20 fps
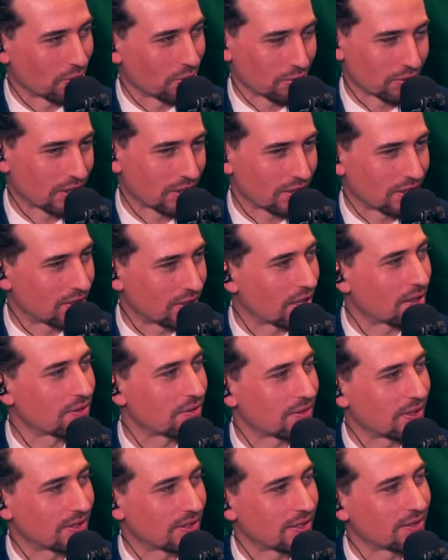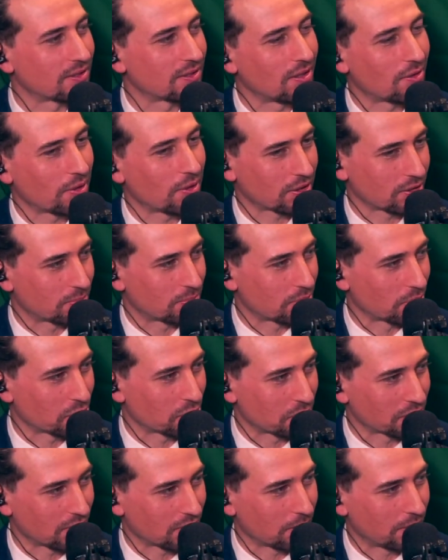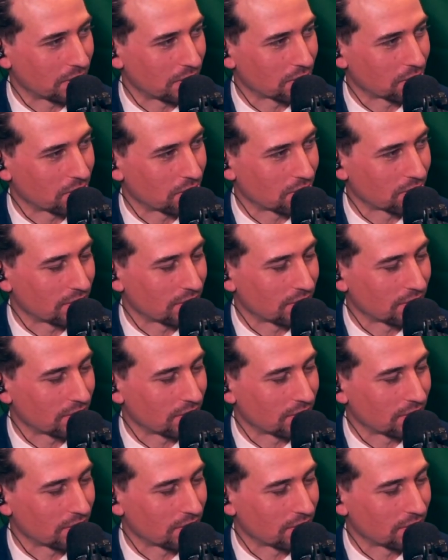the direct approach with somebody you don't know.